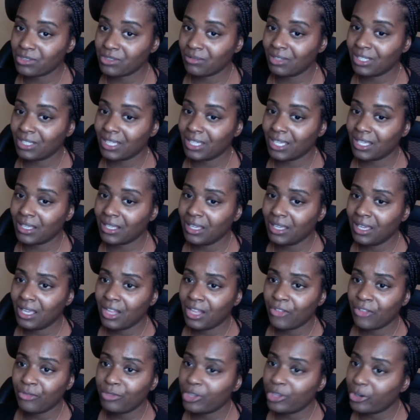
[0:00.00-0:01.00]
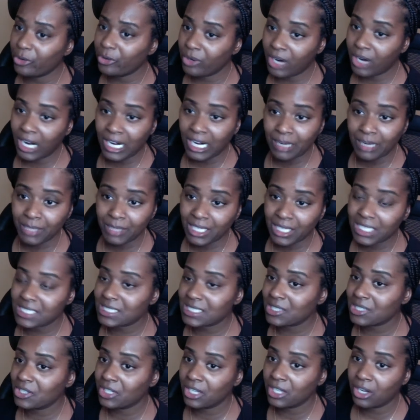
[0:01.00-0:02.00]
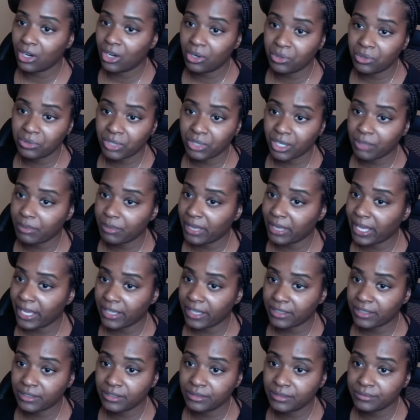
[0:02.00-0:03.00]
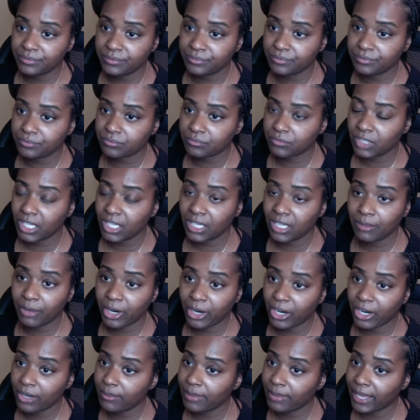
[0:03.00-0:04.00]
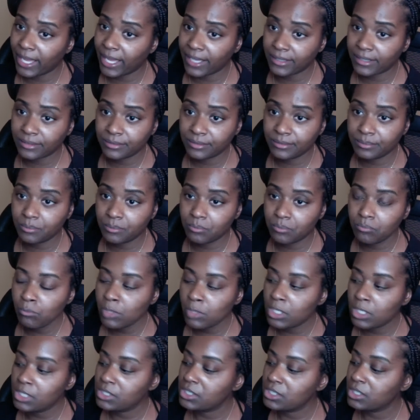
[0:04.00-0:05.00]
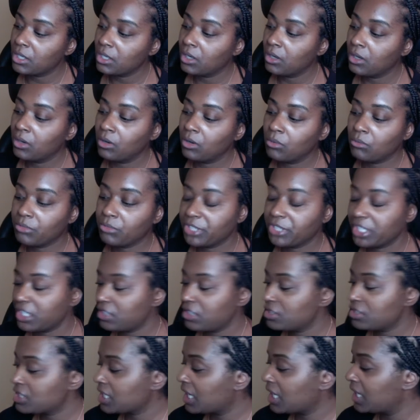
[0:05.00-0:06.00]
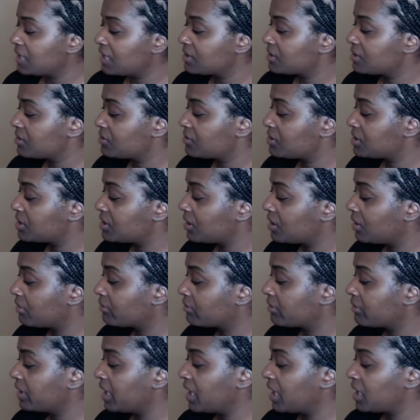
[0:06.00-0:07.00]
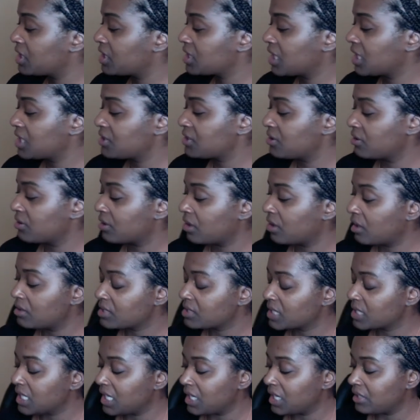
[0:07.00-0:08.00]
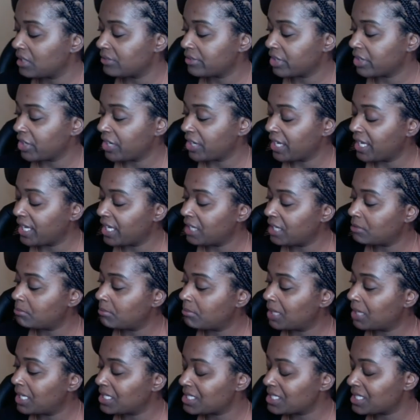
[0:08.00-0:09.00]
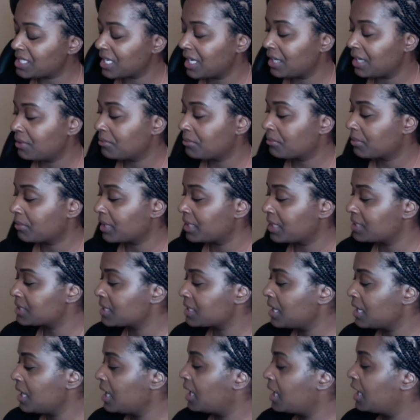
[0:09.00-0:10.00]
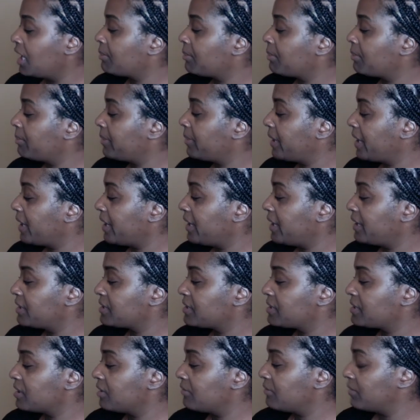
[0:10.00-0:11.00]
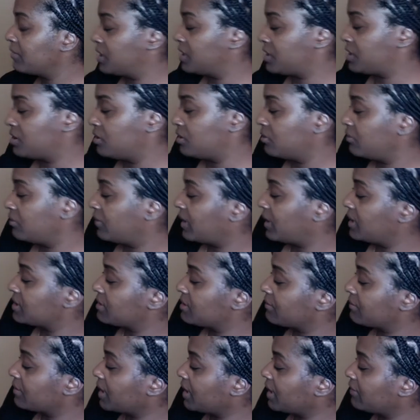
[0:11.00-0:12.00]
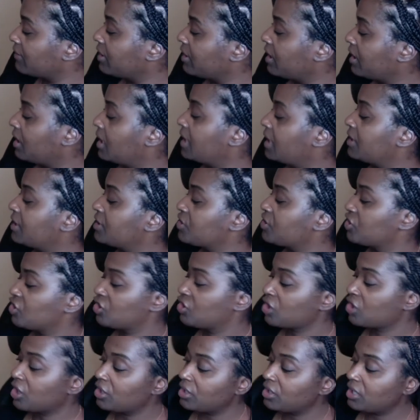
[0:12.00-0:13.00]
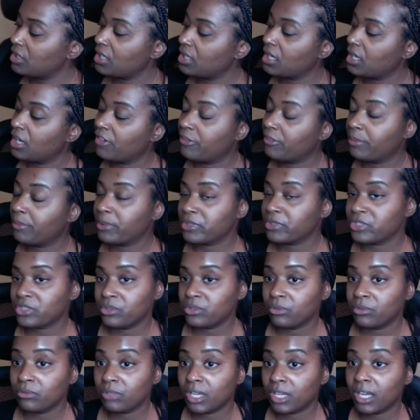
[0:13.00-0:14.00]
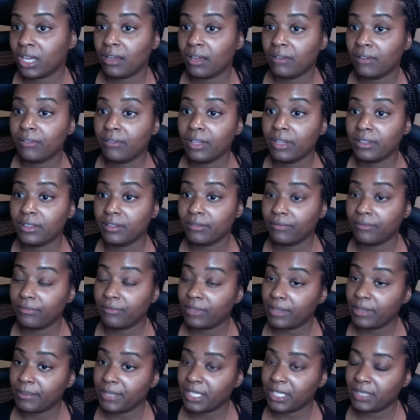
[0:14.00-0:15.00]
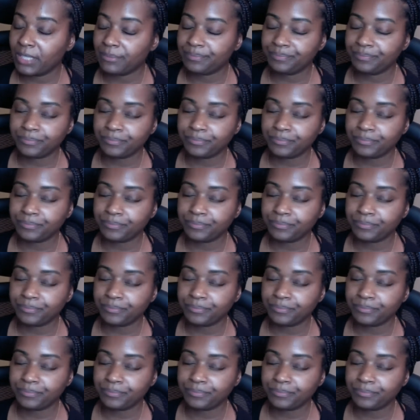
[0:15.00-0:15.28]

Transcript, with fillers: on that, no karmic is going to hold her back, him or her back. So re-energize yourself, re-energize your thoughts, get out of your head, meditate, rest, and prepare yourself for this new phase of life and this journey of pursuit of the feminine.